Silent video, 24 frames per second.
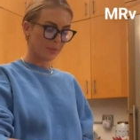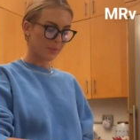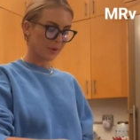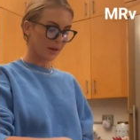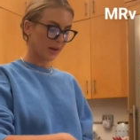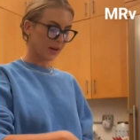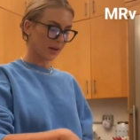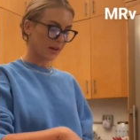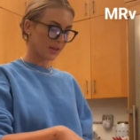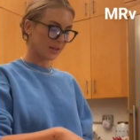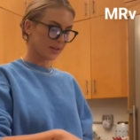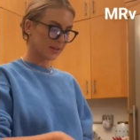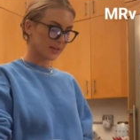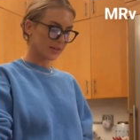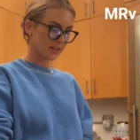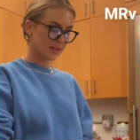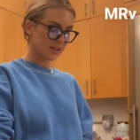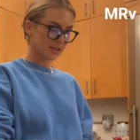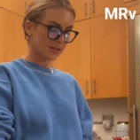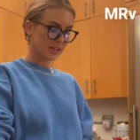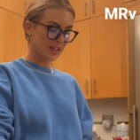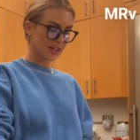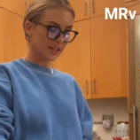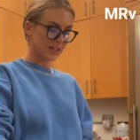But,
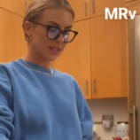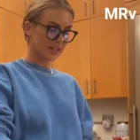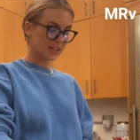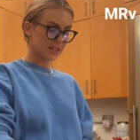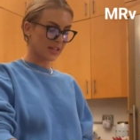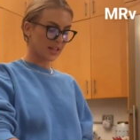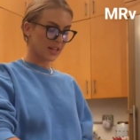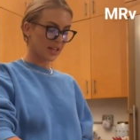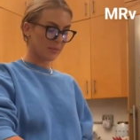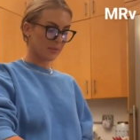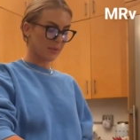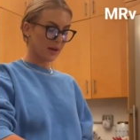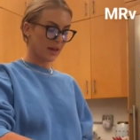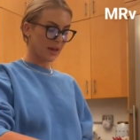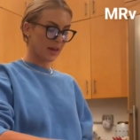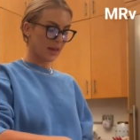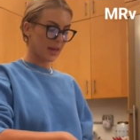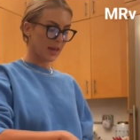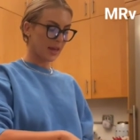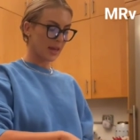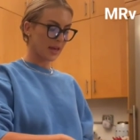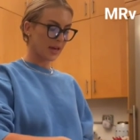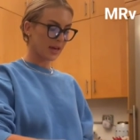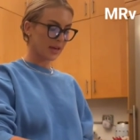so then I just take my
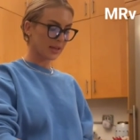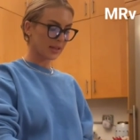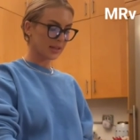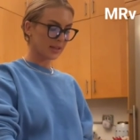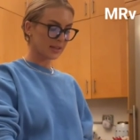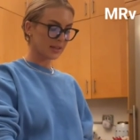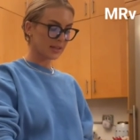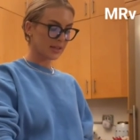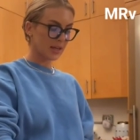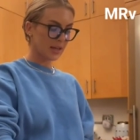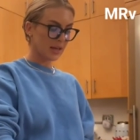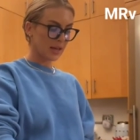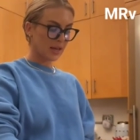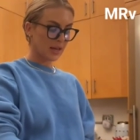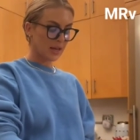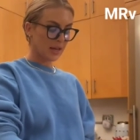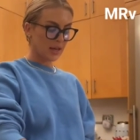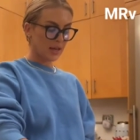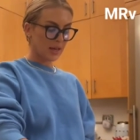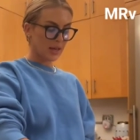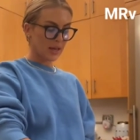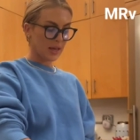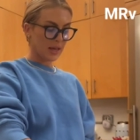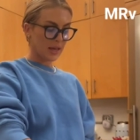hand
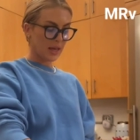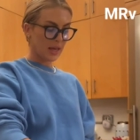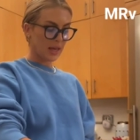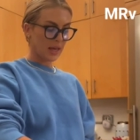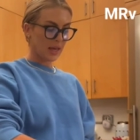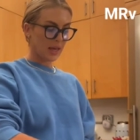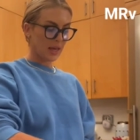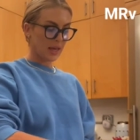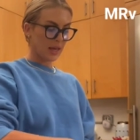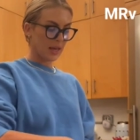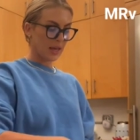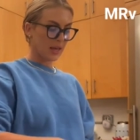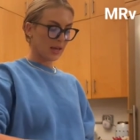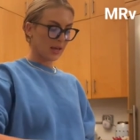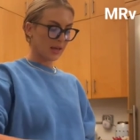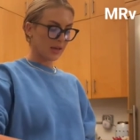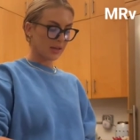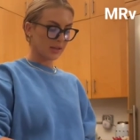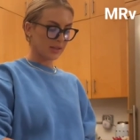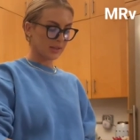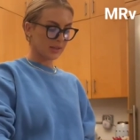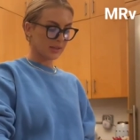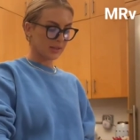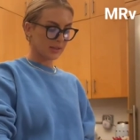
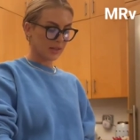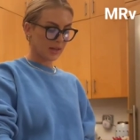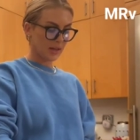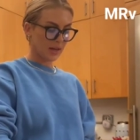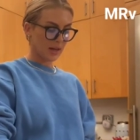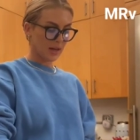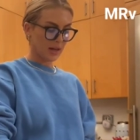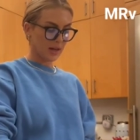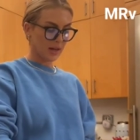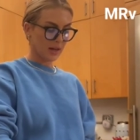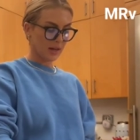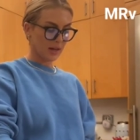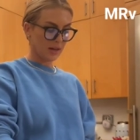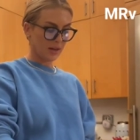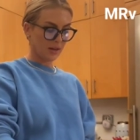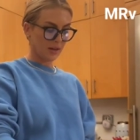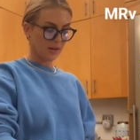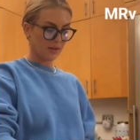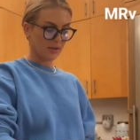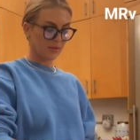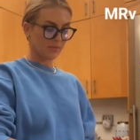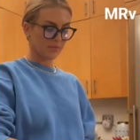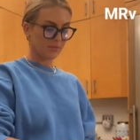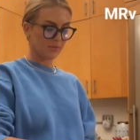and
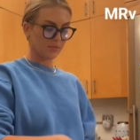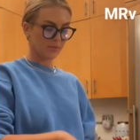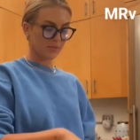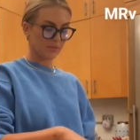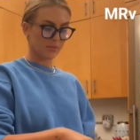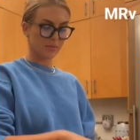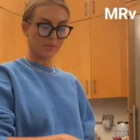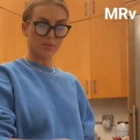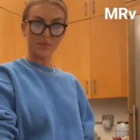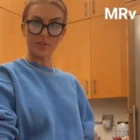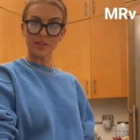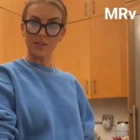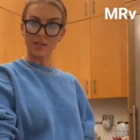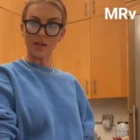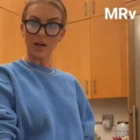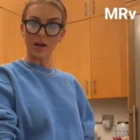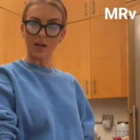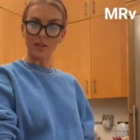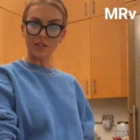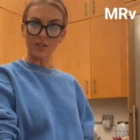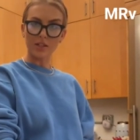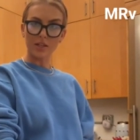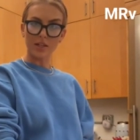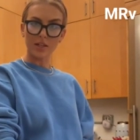I
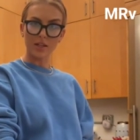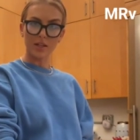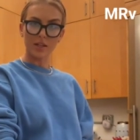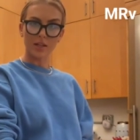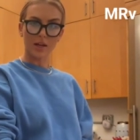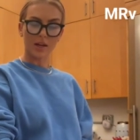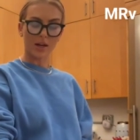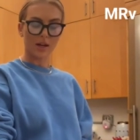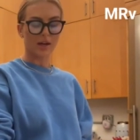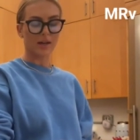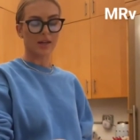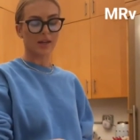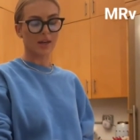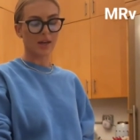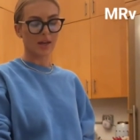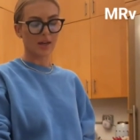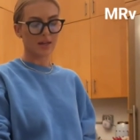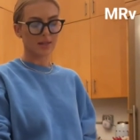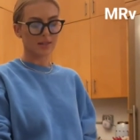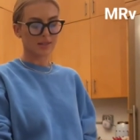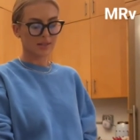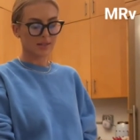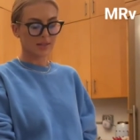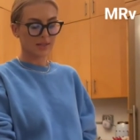massage it, I
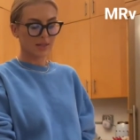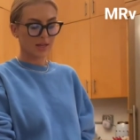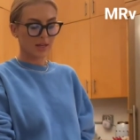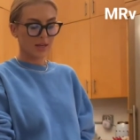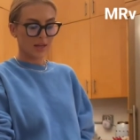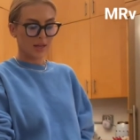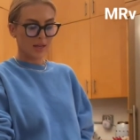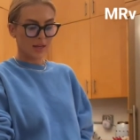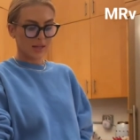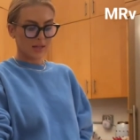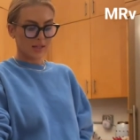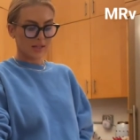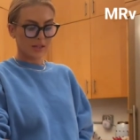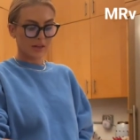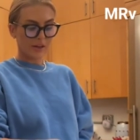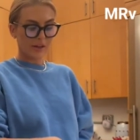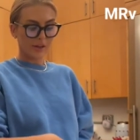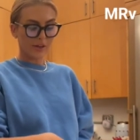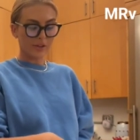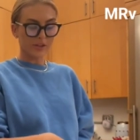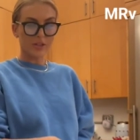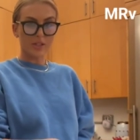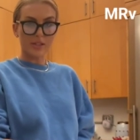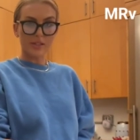guess. So
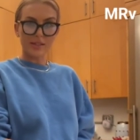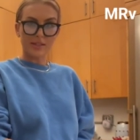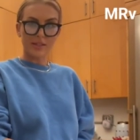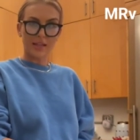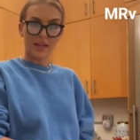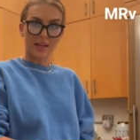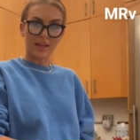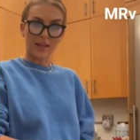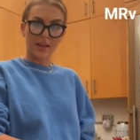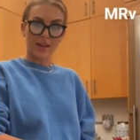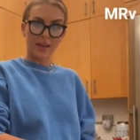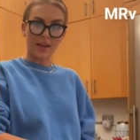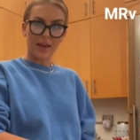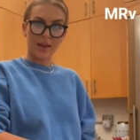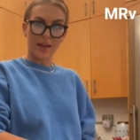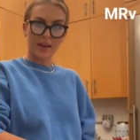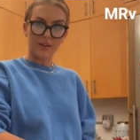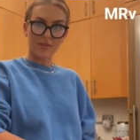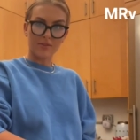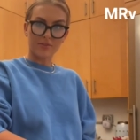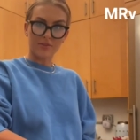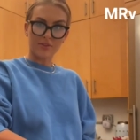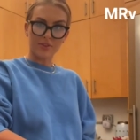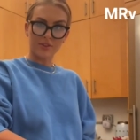I will just take a
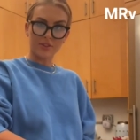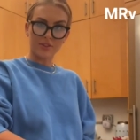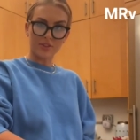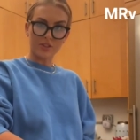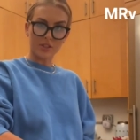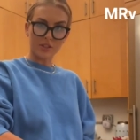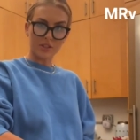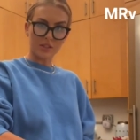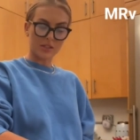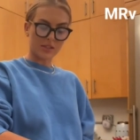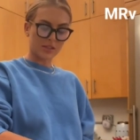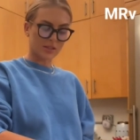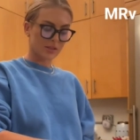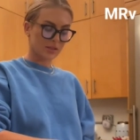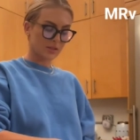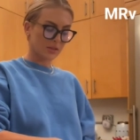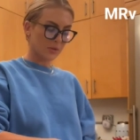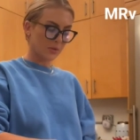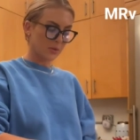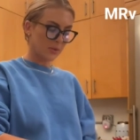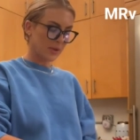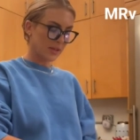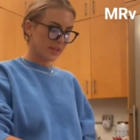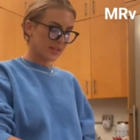handful and just
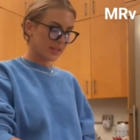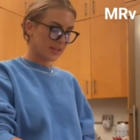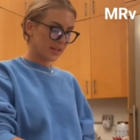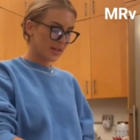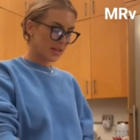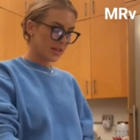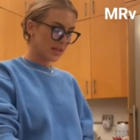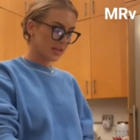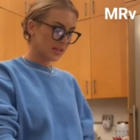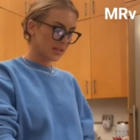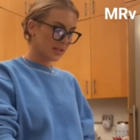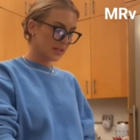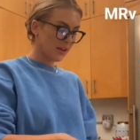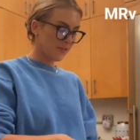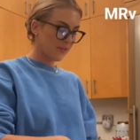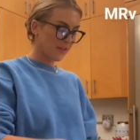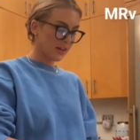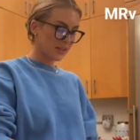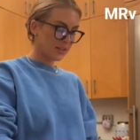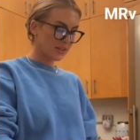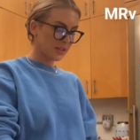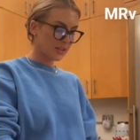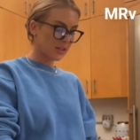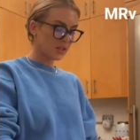squeeze it. If
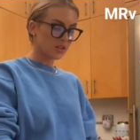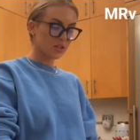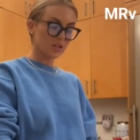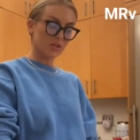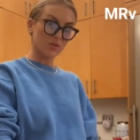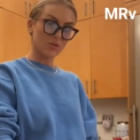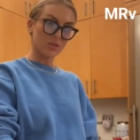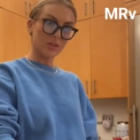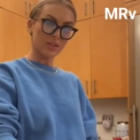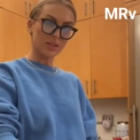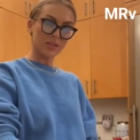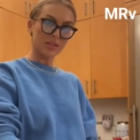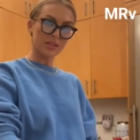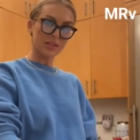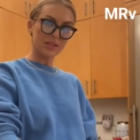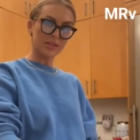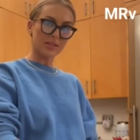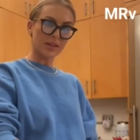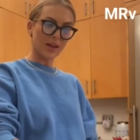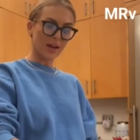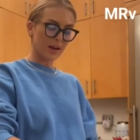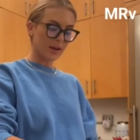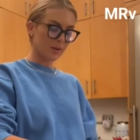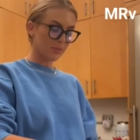I didn't do this
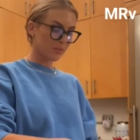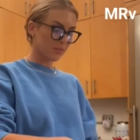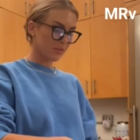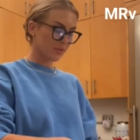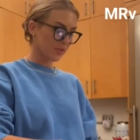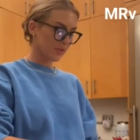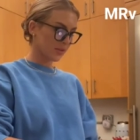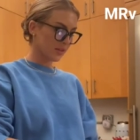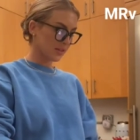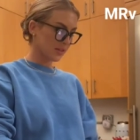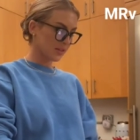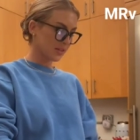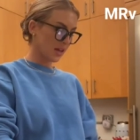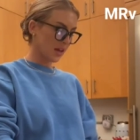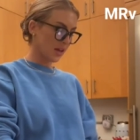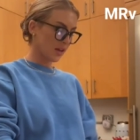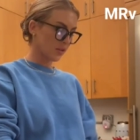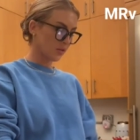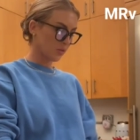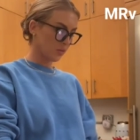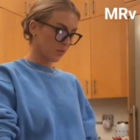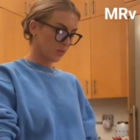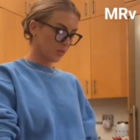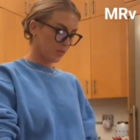step, the
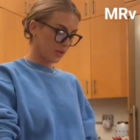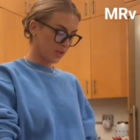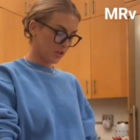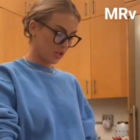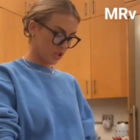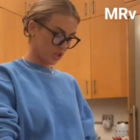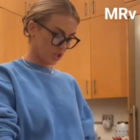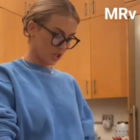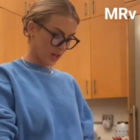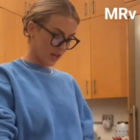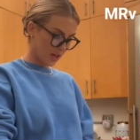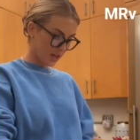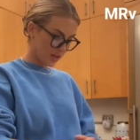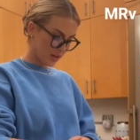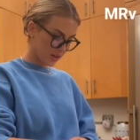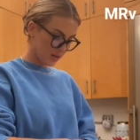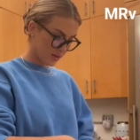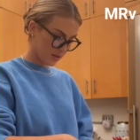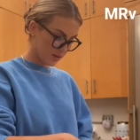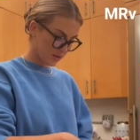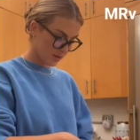salad would be shit.